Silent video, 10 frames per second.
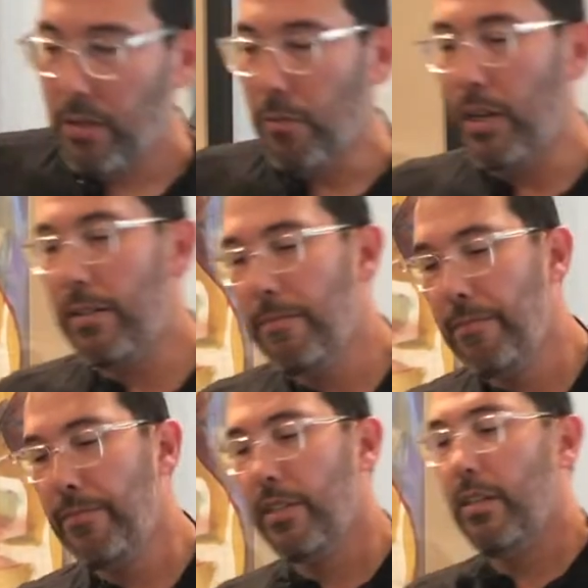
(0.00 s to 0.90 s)
1,
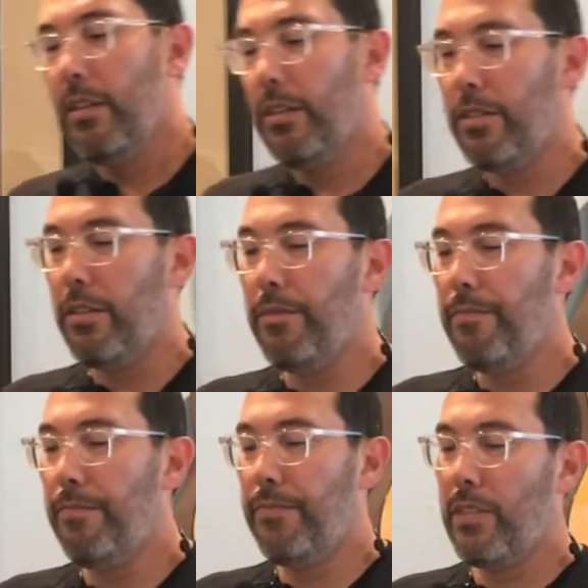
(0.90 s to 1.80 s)
2,
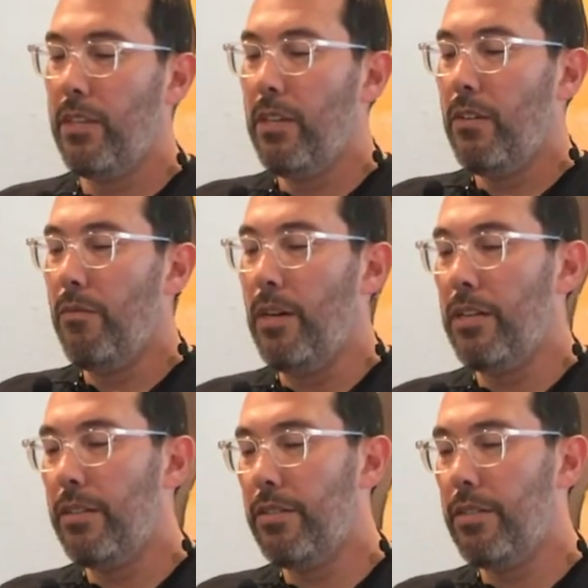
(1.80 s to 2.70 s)
1,
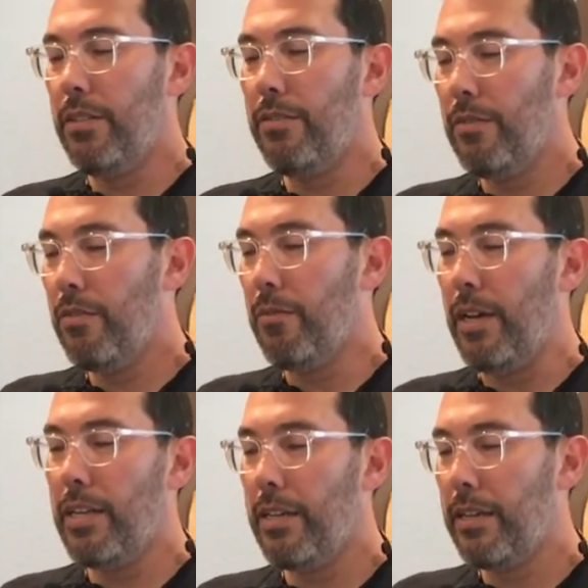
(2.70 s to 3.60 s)
2,
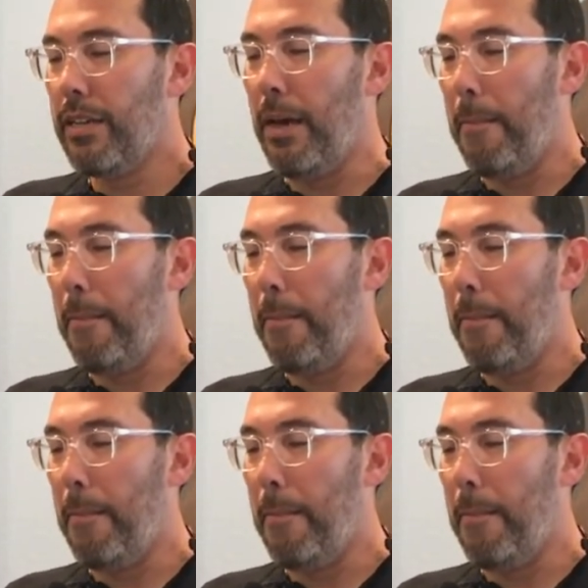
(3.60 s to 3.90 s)
ready, go.